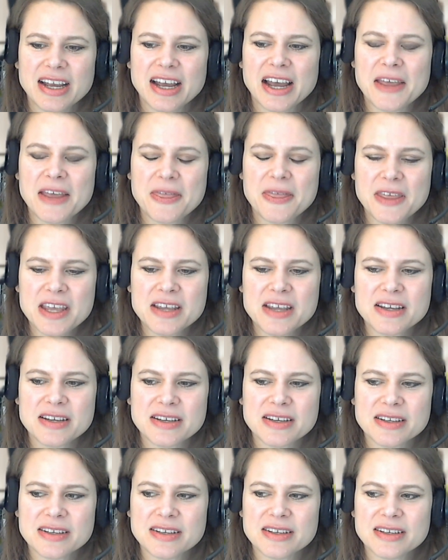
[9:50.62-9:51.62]
I think
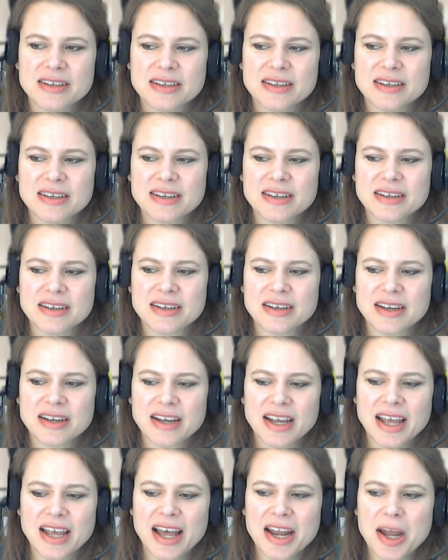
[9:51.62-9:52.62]

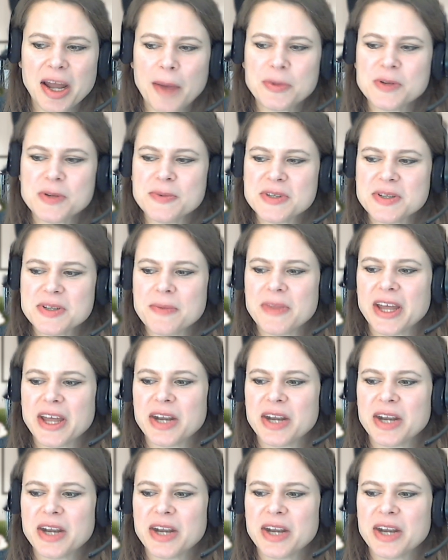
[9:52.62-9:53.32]
I had optimism